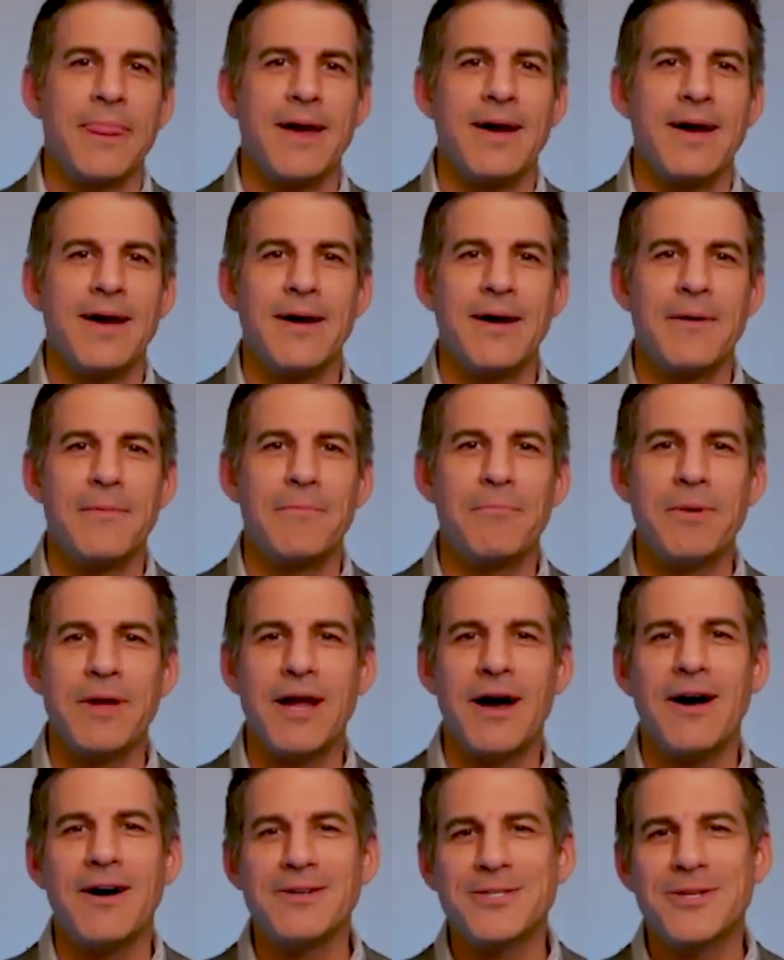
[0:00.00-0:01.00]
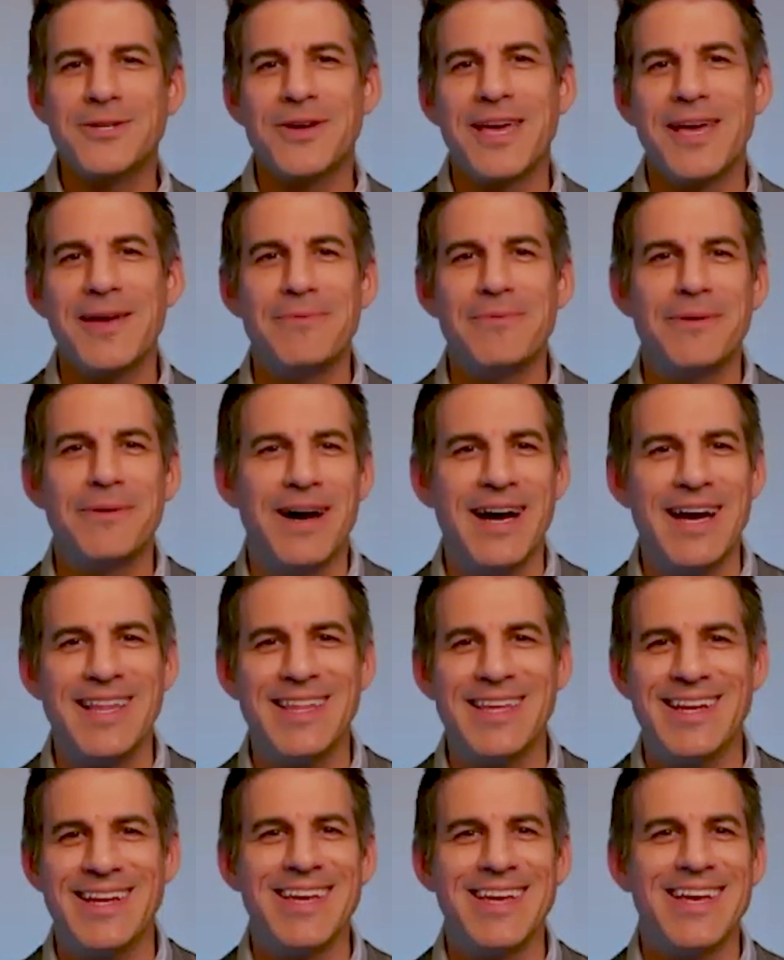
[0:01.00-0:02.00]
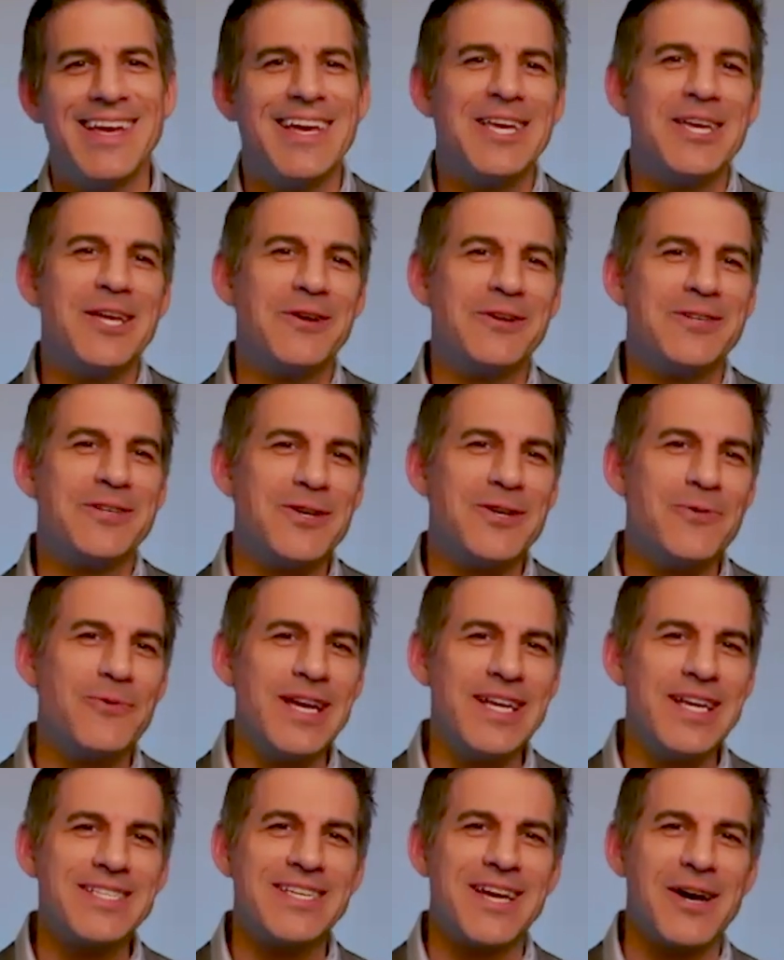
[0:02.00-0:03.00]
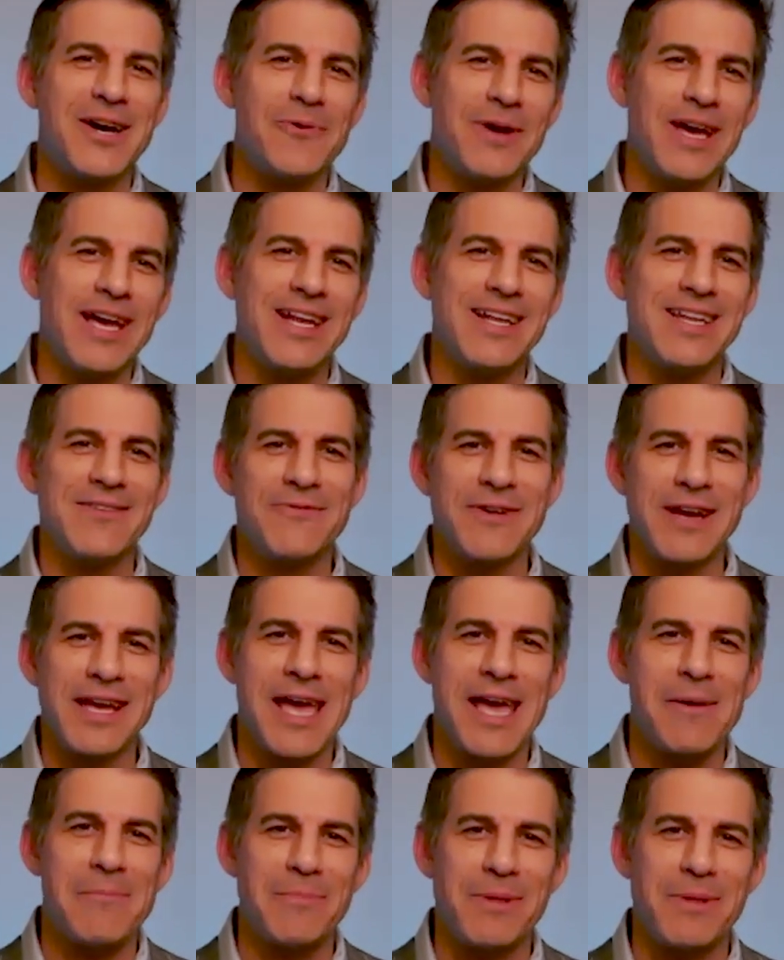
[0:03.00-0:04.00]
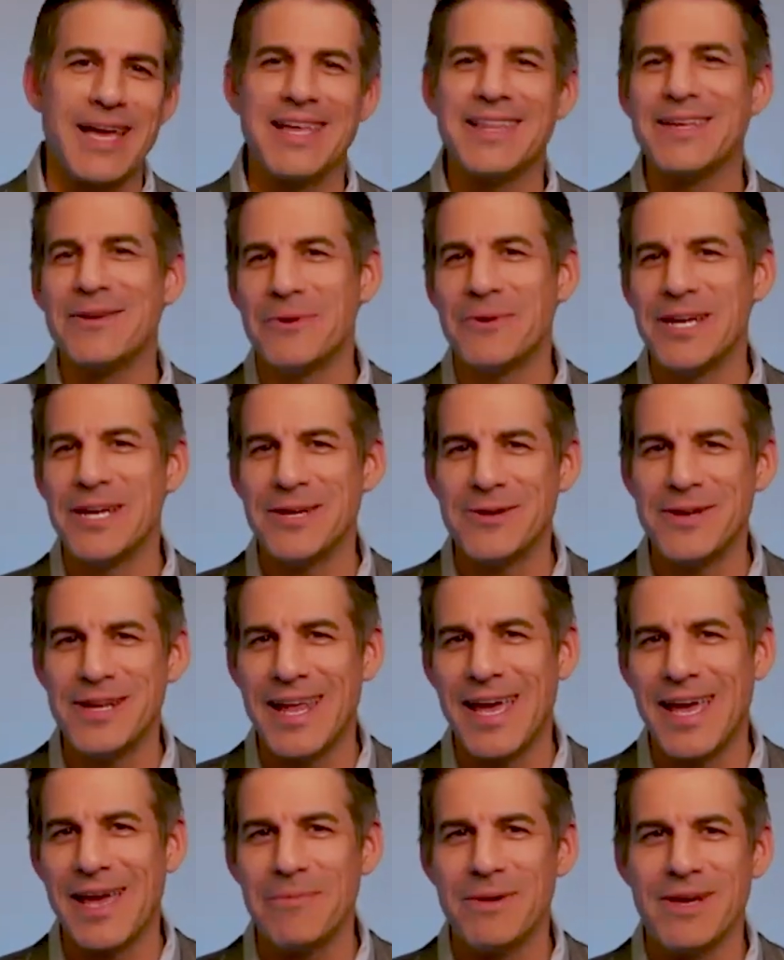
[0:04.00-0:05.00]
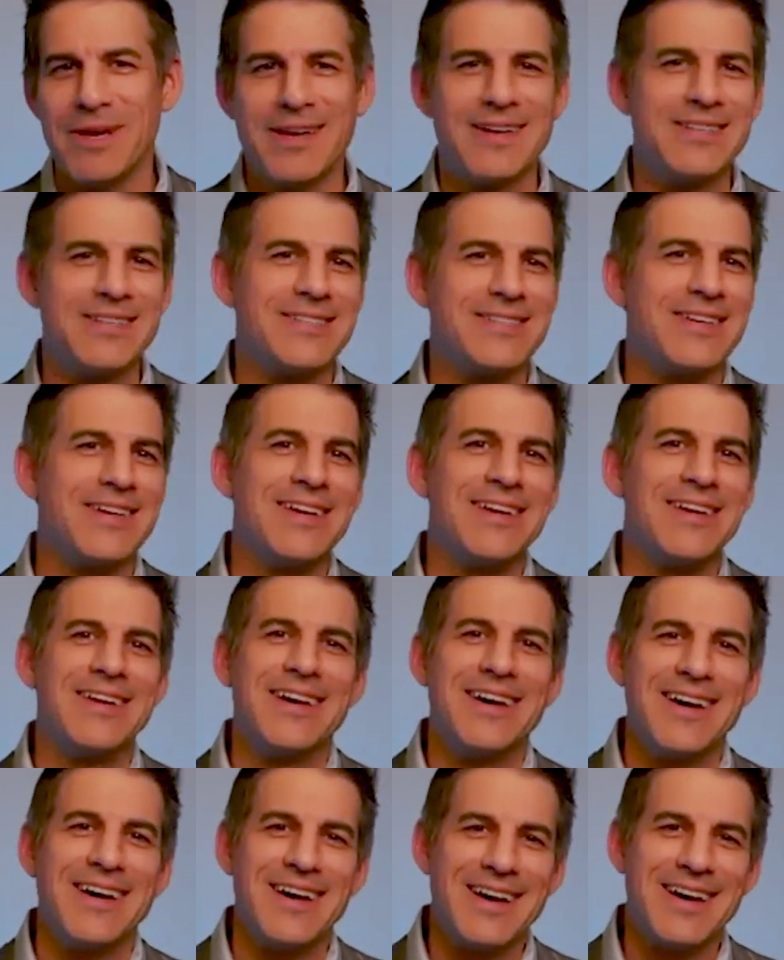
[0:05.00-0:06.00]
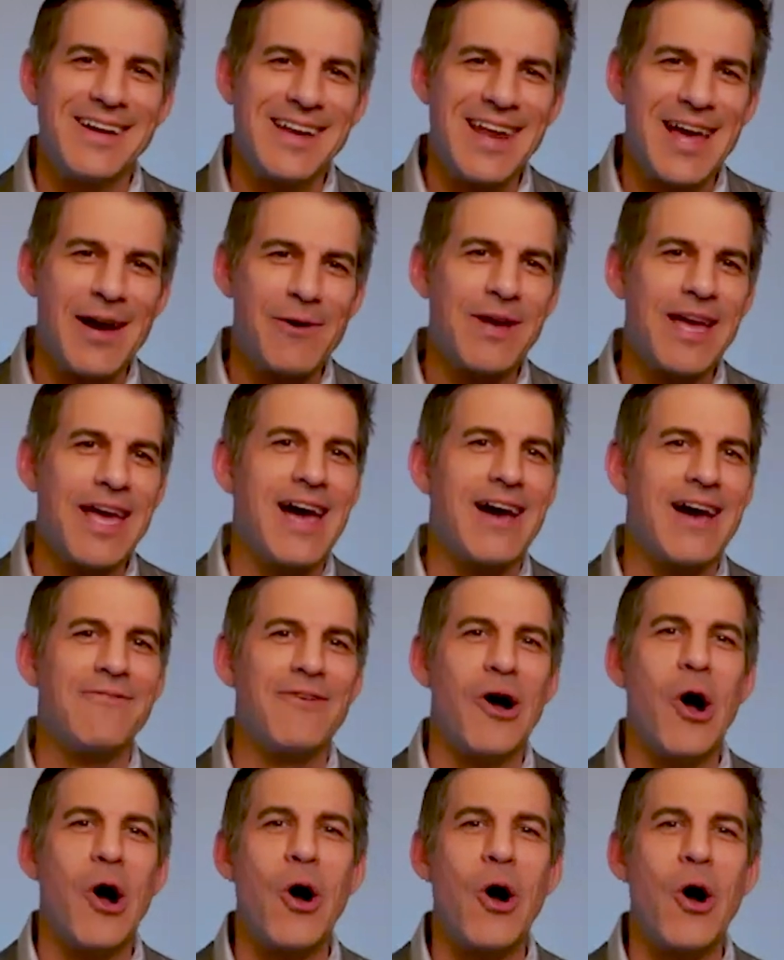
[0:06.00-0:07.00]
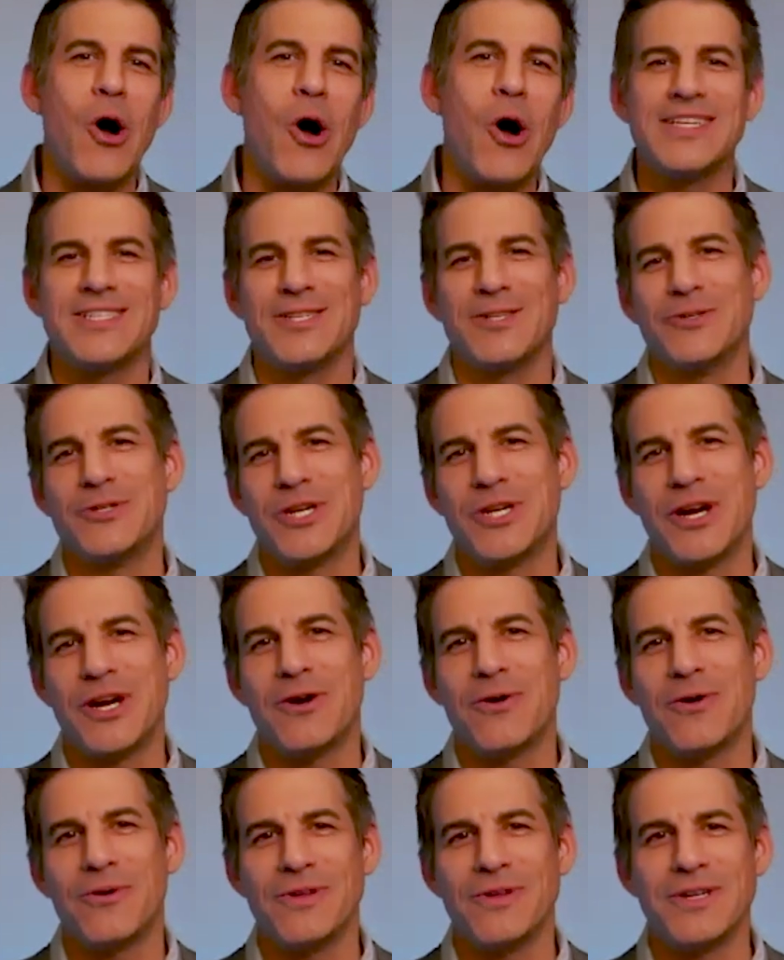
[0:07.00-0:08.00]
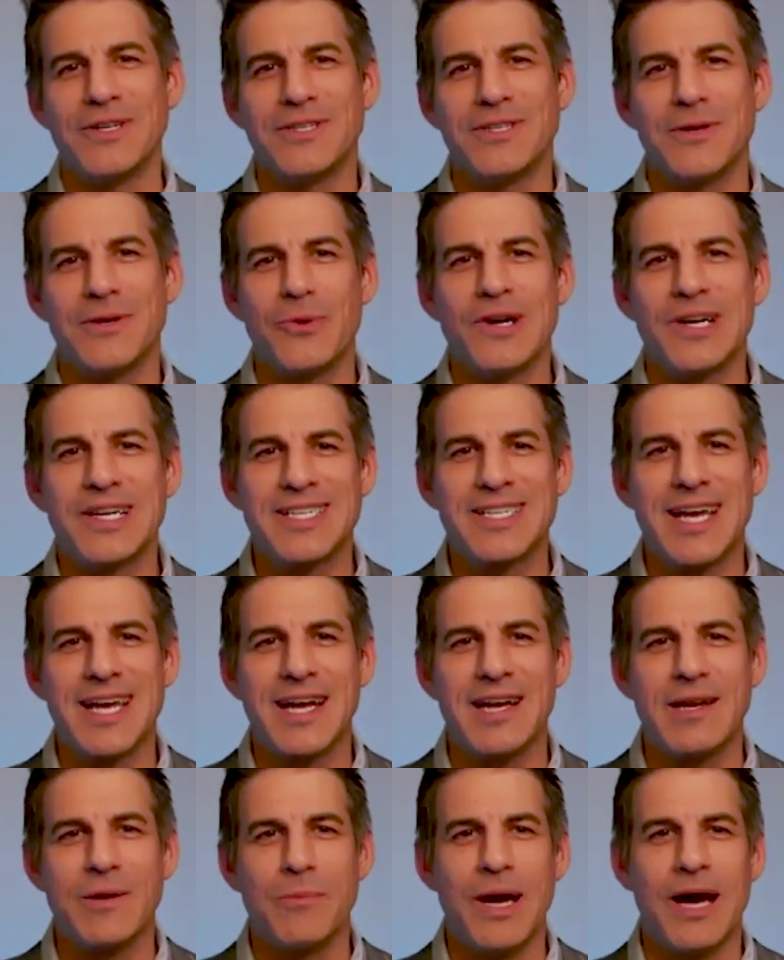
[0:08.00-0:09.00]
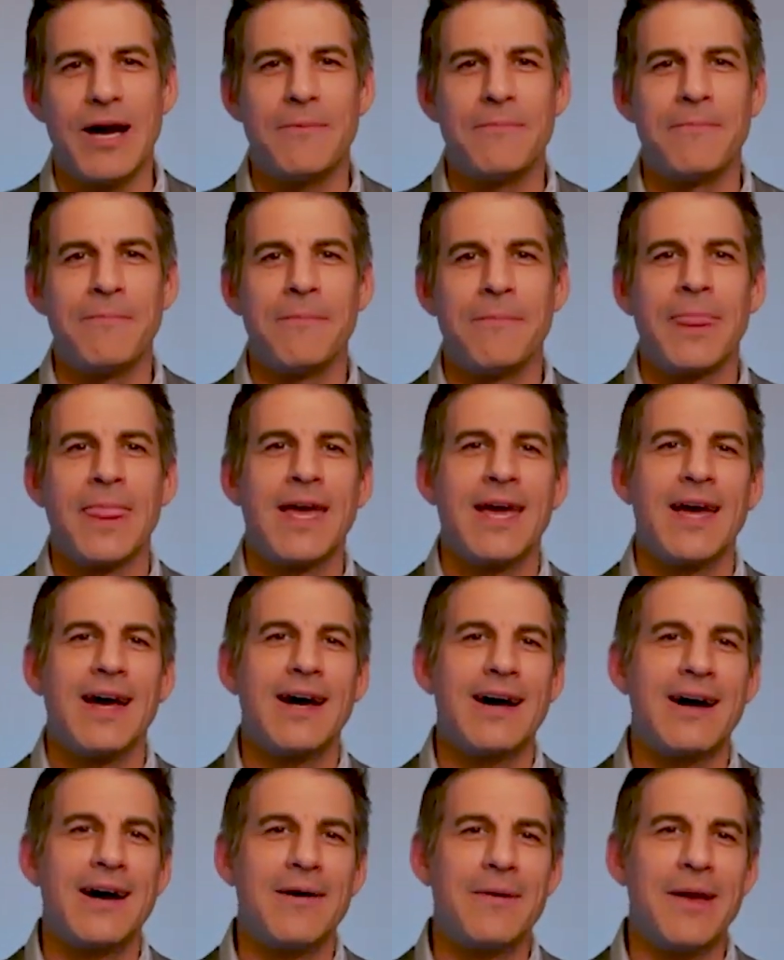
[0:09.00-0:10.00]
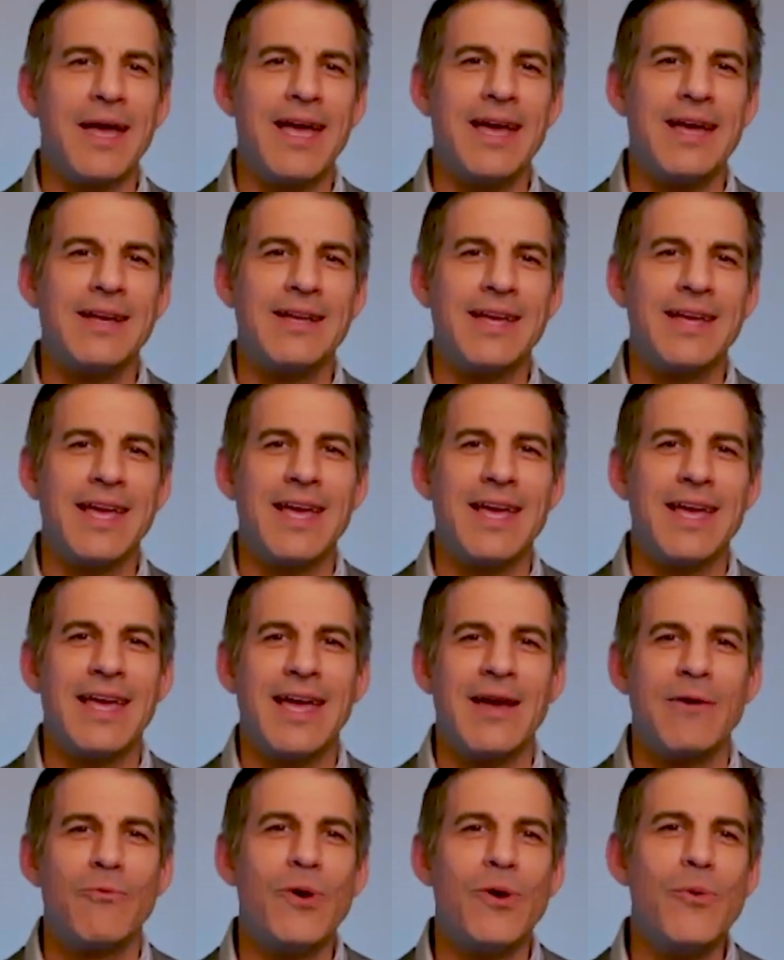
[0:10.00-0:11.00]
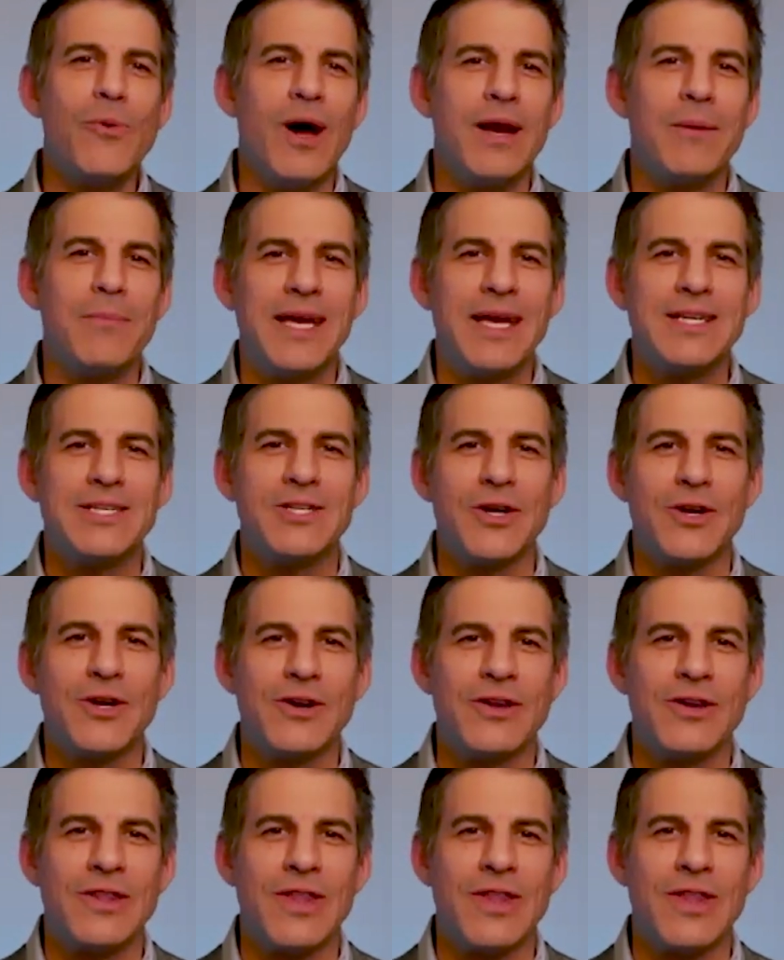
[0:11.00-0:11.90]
But also keep in mind that 2 weeks ago we had a different game plan than we do today, because now we have all of these new shareholders that we're excited about, and we want to make certain